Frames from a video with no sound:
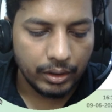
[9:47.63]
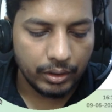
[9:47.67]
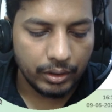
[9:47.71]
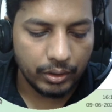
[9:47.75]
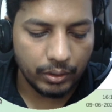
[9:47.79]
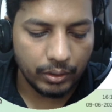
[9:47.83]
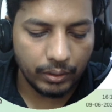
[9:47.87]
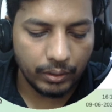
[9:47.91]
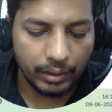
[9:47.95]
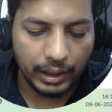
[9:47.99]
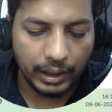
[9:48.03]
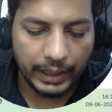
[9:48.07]

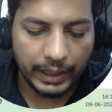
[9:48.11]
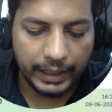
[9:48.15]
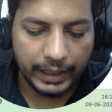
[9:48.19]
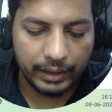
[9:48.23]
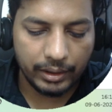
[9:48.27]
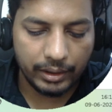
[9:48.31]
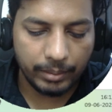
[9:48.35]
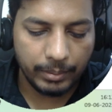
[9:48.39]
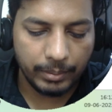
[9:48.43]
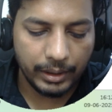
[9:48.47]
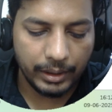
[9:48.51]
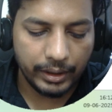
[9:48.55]
So as
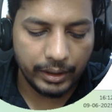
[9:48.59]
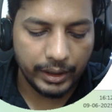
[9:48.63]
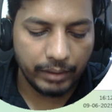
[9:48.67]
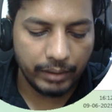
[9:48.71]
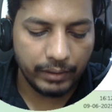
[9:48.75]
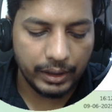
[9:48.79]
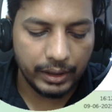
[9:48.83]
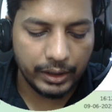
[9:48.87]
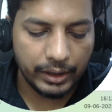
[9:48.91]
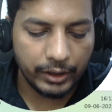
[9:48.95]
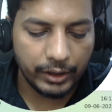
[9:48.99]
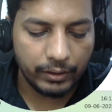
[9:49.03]
of now, I
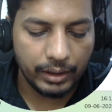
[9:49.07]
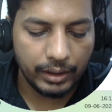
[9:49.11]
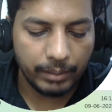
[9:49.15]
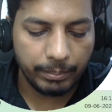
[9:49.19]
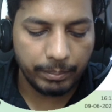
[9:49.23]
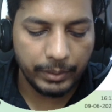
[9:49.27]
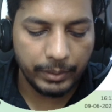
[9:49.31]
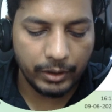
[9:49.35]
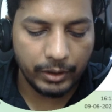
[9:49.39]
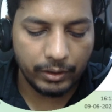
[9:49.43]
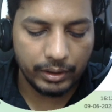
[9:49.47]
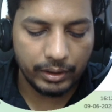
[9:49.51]
will give the
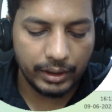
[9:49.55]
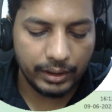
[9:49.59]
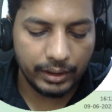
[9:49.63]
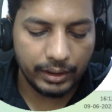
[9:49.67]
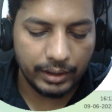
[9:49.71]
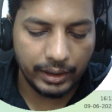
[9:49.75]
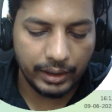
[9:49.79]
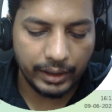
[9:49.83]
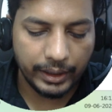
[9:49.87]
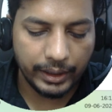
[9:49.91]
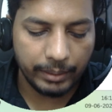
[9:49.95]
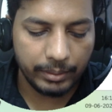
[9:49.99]
POC
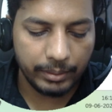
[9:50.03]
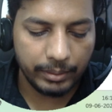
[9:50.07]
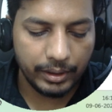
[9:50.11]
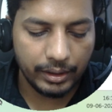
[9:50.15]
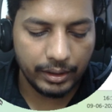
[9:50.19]
Synapse.